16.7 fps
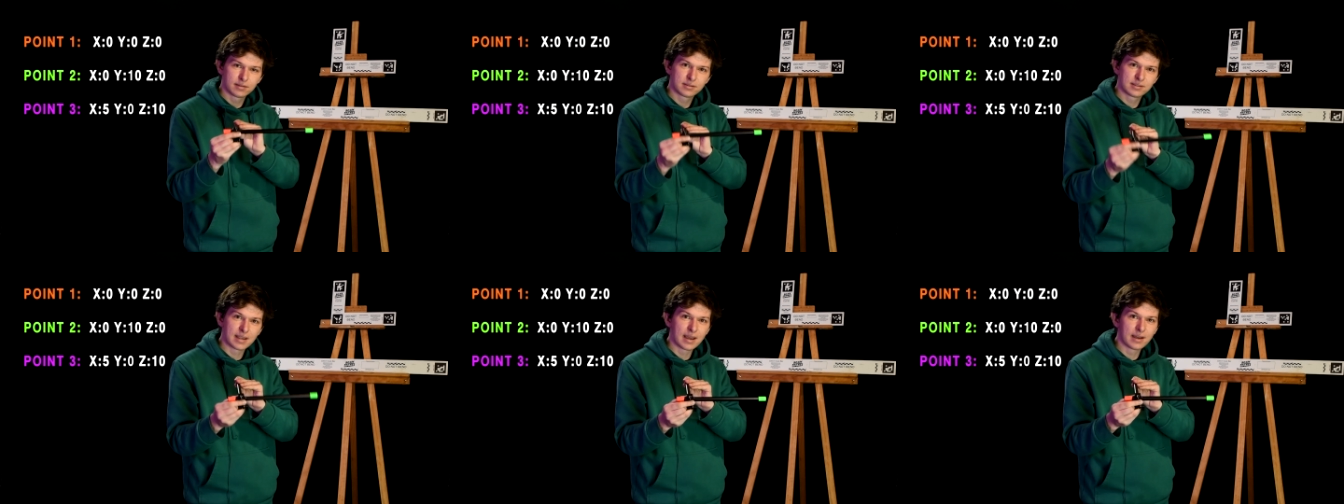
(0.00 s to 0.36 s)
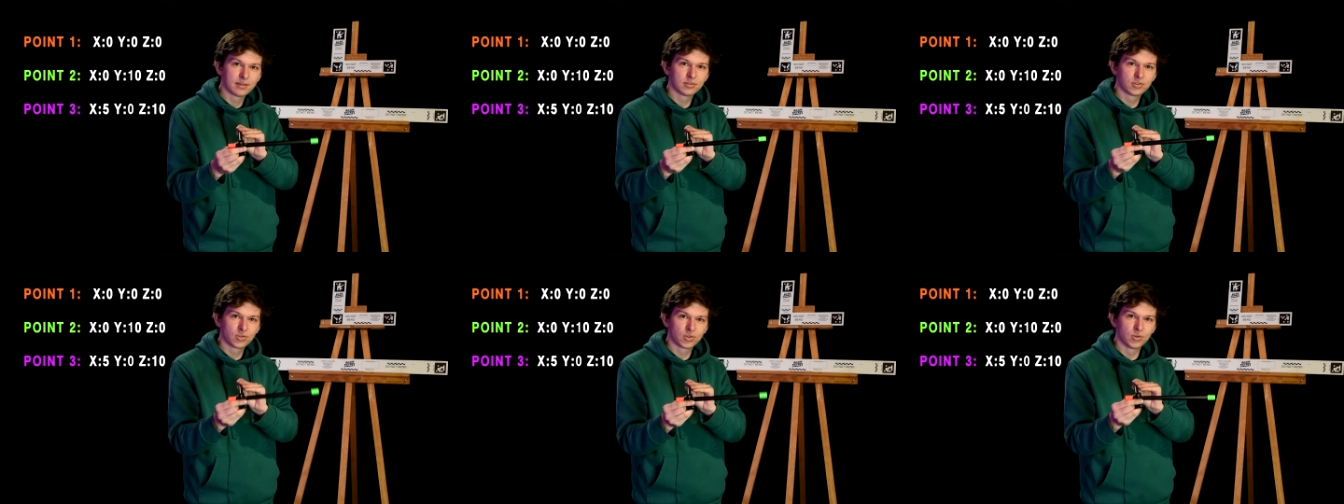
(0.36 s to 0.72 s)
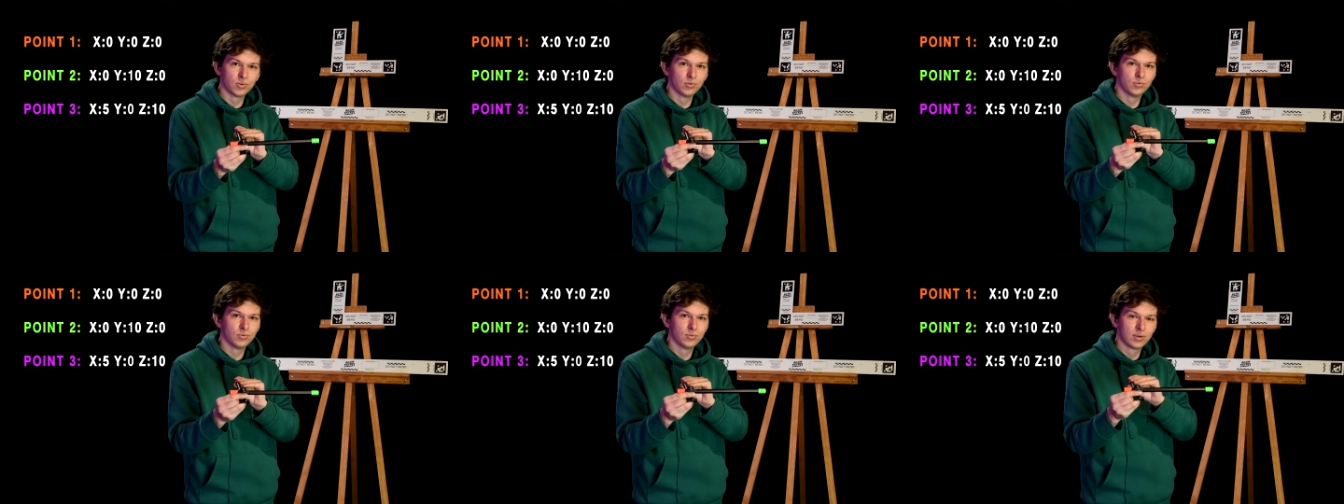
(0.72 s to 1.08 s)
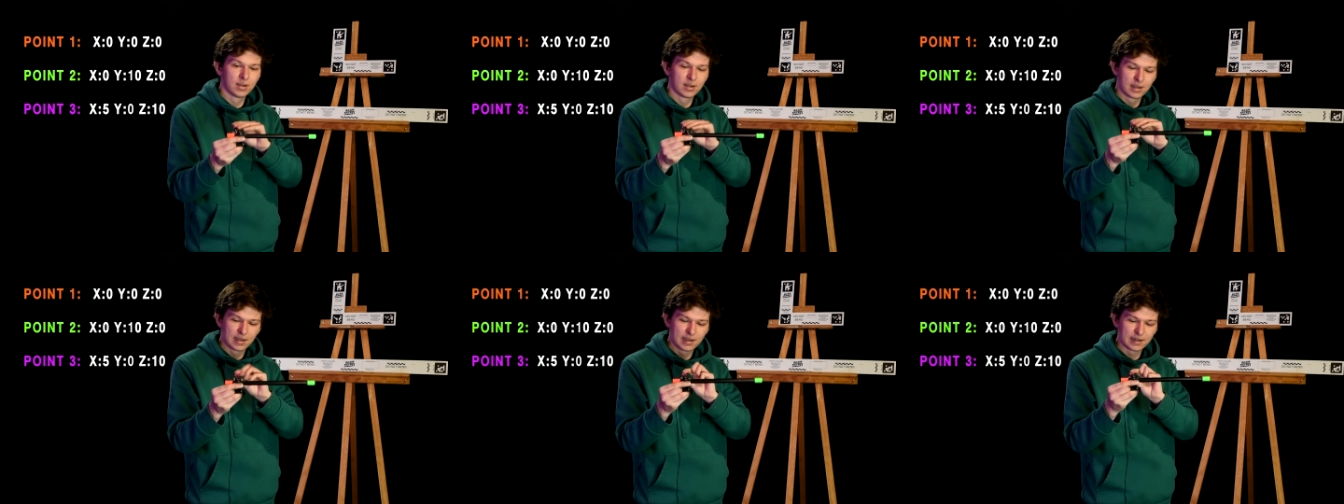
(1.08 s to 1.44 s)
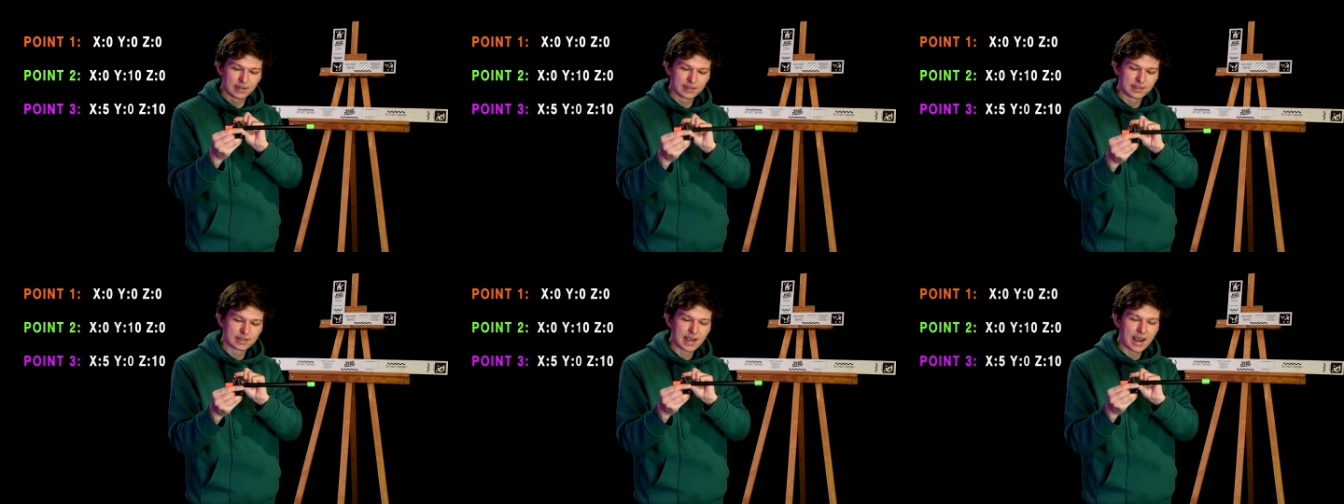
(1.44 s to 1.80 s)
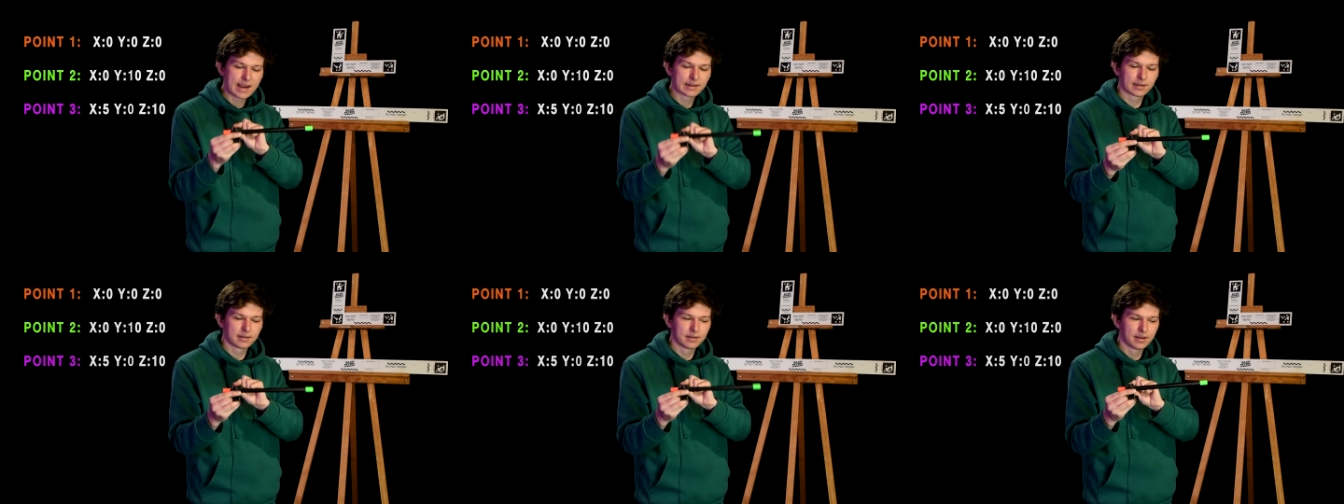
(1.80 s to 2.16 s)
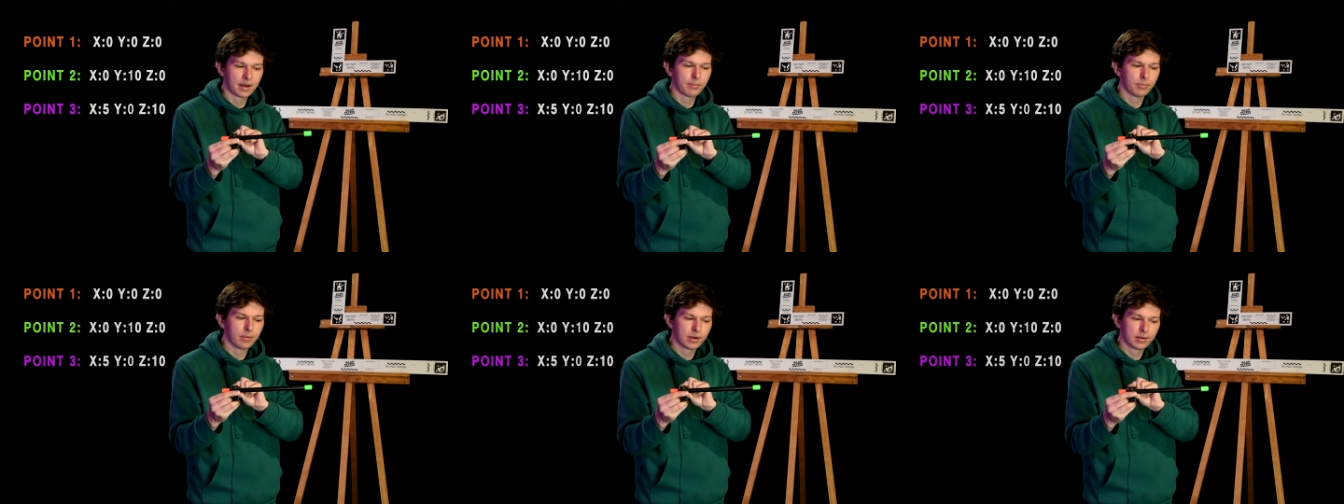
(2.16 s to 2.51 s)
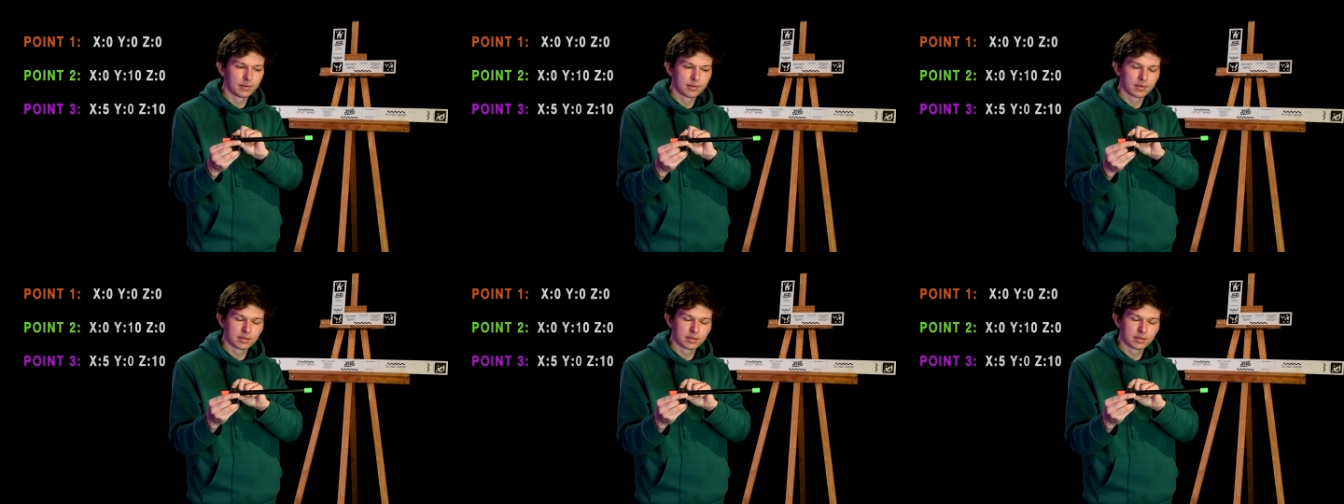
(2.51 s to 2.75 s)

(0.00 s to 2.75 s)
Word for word: down to an exact number.